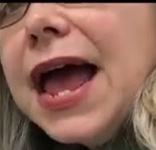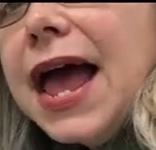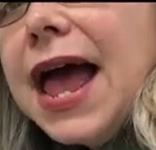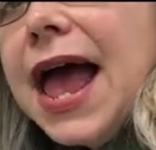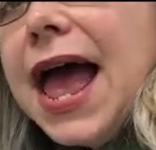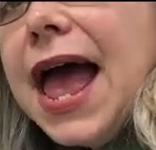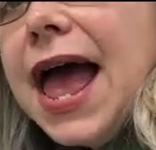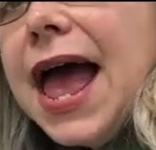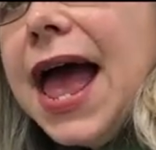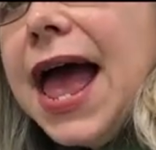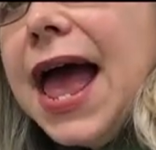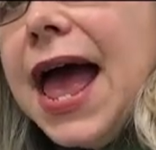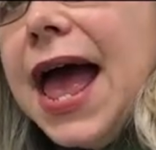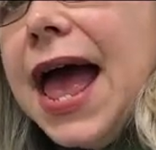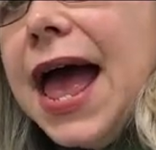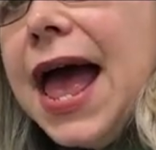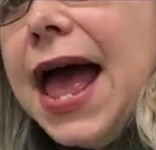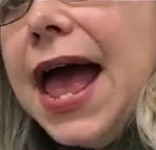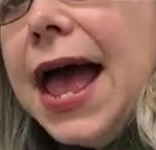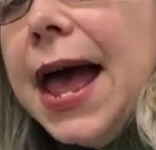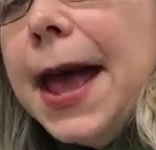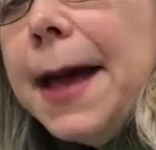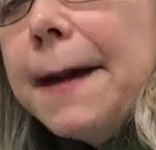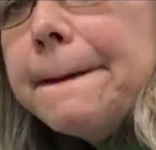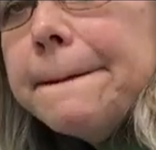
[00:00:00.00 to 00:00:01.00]

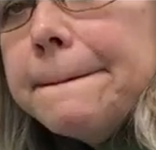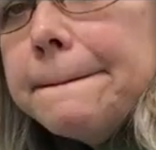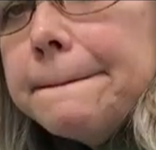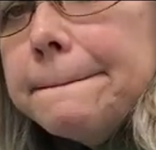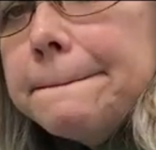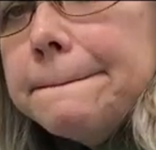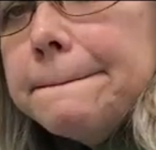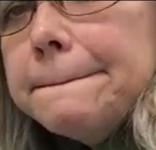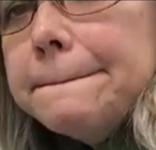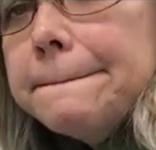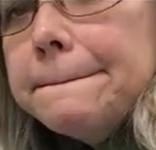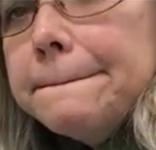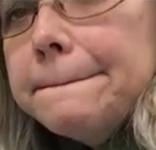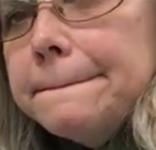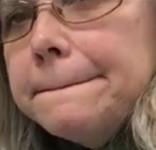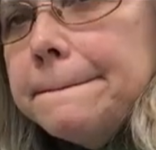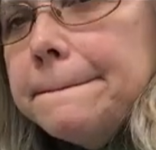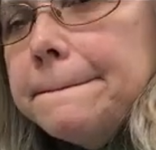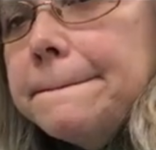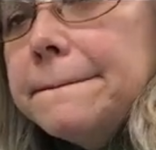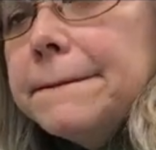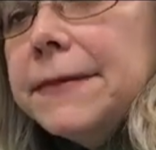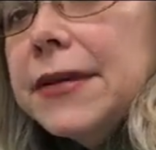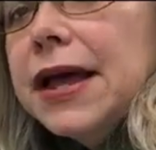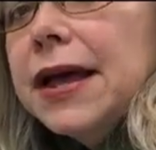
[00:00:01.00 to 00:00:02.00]
A,
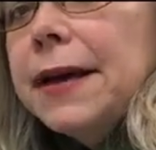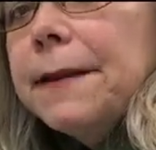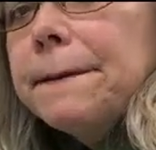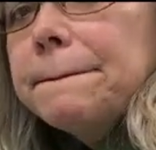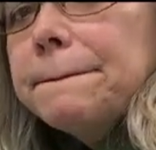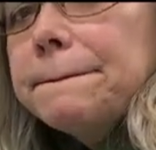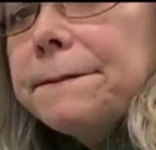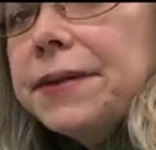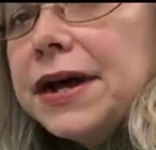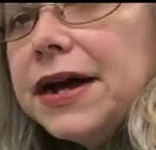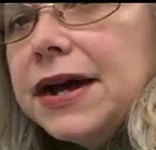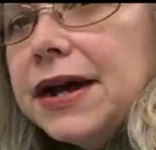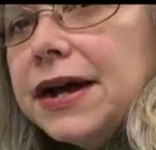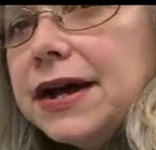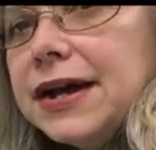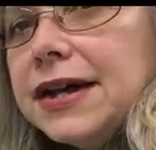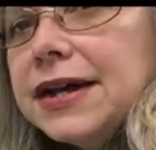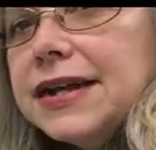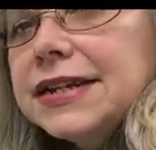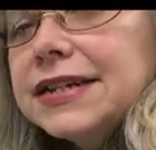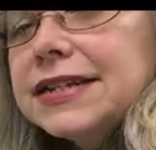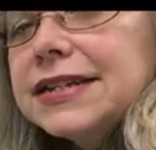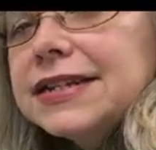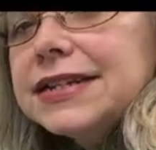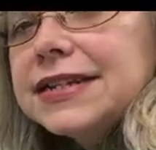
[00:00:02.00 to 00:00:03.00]
M, P,
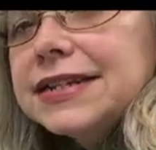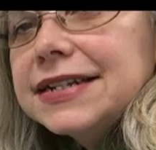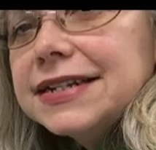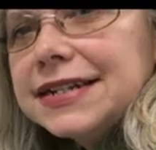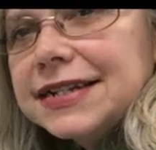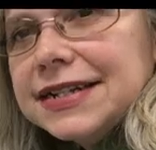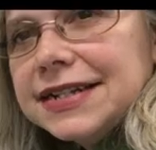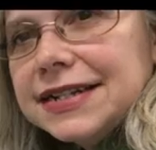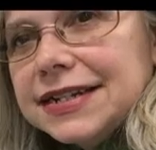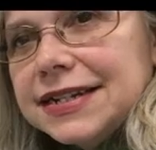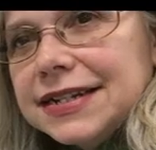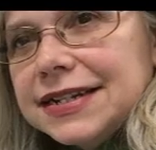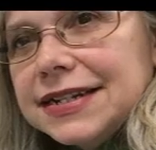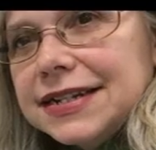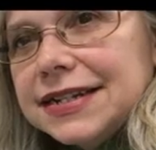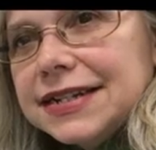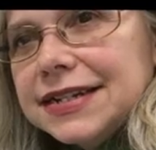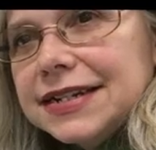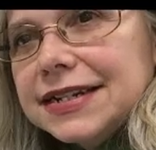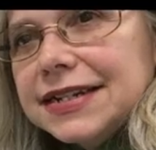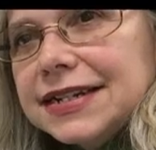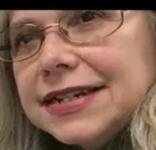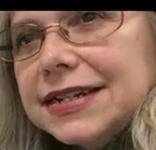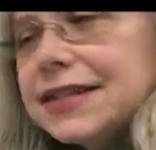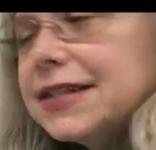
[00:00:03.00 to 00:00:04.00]

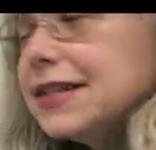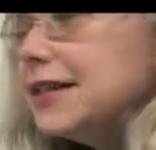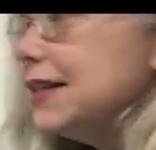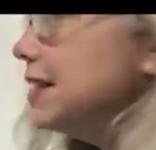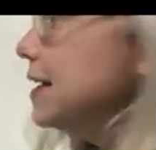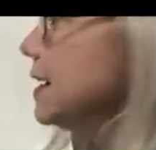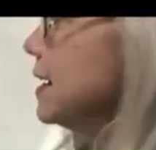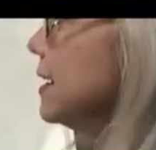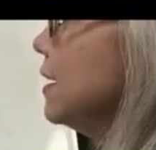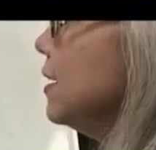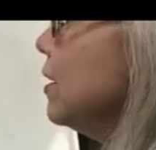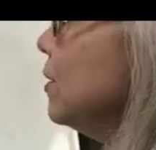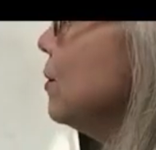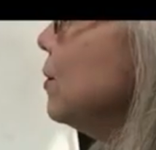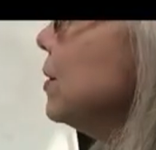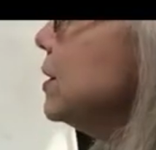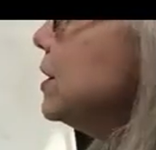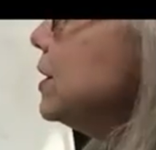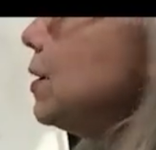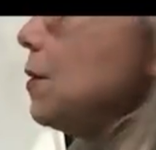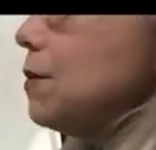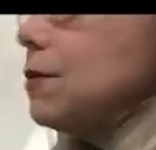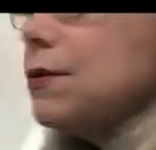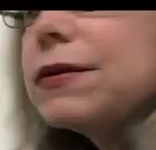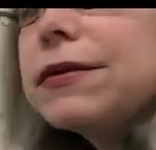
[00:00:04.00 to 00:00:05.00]
S. What's
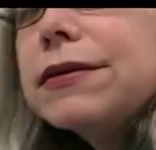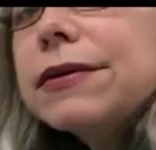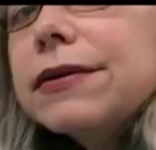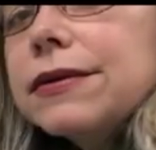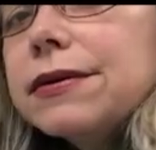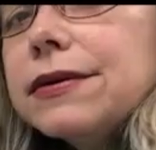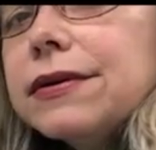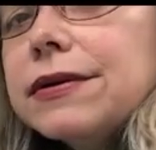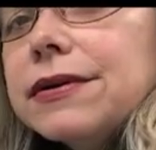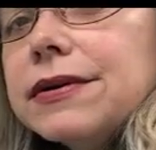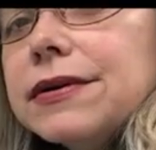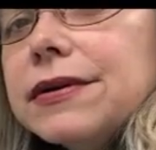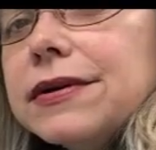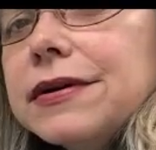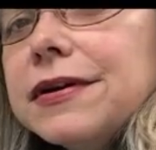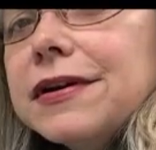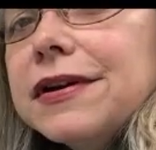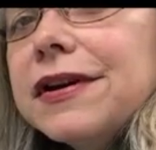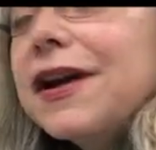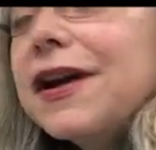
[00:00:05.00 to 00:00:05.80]
a R?